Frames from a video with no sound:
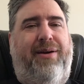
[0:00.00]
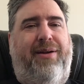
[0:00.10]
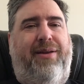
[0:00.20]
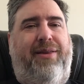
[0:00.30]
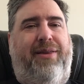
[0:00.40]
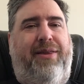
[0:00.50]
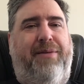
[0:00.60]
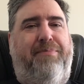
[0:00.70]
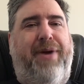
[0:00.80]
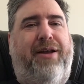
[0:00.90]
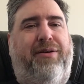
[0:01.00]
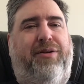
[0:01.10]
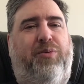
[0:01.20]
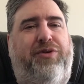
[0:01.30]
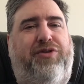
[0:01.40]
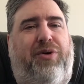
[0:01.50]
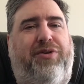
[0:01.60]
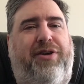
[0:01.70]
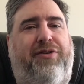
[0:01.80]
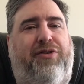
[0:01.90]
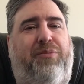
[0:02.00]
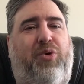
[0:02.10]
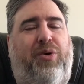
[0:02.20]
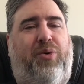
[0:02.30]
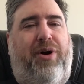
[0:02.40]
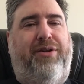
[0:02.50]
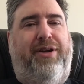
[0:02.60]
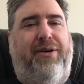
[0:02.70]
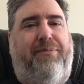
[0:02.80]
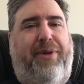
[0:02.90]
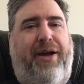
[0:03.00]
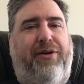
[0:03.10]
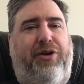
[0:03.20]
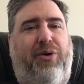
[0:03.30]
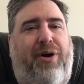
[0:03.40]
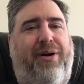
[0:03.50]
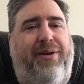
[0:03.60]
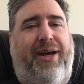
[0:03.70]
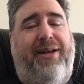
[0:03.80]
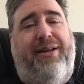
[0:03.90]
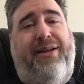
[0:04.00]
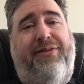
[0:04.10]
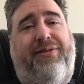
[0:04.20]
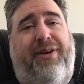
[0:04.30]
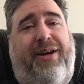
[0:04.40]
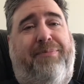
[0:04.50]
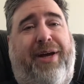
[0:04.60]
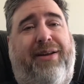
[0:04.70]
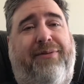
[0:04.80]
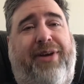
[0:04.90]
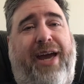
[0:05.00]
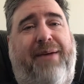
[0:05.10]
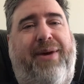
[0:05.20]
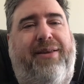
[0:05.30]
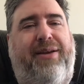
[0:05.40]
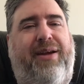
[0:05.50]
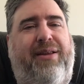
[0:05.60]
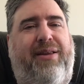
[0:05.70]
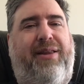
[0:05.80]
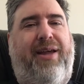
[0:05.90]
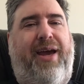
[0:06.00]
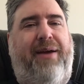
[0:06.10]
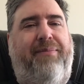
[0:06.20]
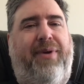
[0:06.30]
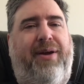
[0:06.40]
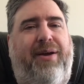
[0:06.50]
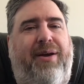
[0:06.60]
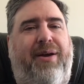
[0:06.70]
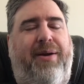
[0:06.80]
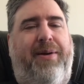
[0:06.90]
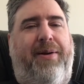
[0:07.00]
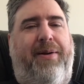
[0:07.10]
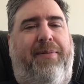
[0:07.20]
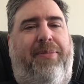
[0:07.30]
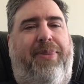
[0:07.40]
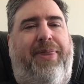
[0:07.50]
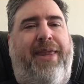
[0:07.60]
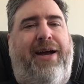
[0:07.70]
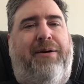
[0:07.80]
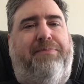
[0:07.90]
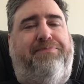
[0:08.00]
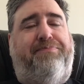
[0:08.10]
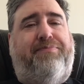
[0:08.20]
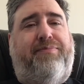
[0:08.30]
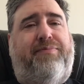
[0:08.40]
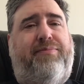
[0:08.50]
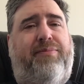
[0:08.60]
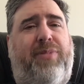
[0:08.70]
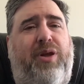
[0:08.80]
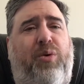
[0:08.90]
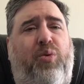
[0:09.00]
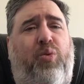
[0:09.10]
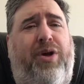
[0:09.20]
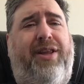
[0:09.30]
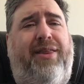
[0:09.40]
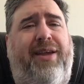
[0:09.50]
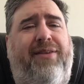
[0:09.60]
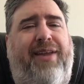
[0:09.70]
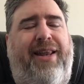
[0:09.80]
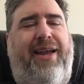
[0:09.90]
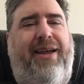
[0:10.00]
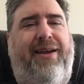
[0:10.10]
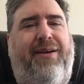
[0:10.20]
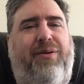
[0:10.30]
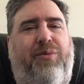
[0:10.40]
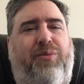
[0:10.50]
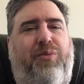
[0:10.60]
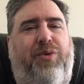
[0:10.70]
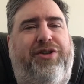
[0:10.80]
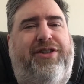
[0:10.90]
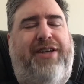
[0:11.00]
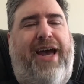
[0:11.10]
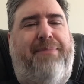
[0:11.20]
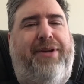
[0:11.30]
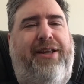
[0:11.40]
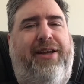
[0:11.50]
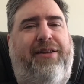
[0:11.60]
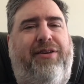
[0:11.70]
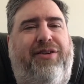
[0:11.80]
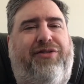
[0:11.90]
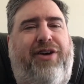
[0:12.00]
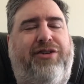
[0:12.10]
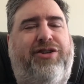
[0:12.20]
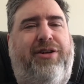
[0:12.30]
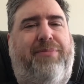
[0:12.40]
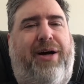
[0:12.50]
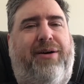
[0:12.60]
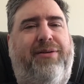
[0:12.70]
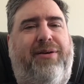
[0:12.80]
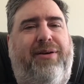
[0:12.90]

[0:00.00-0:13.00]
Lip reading: the better the result is, the more quality of player you are. And it is a competitive game at the end of the day. Now, one of the things that was happening in the discussion about